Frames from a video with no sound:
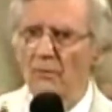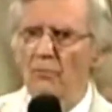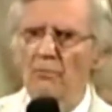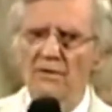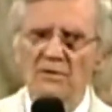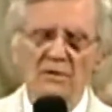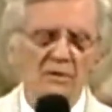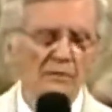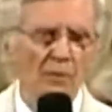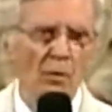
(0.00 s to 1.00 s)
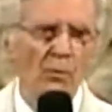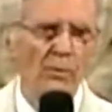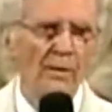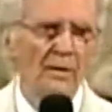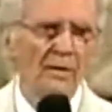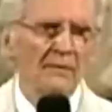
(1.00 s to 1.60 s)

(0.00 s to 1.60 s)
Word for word: a message of hope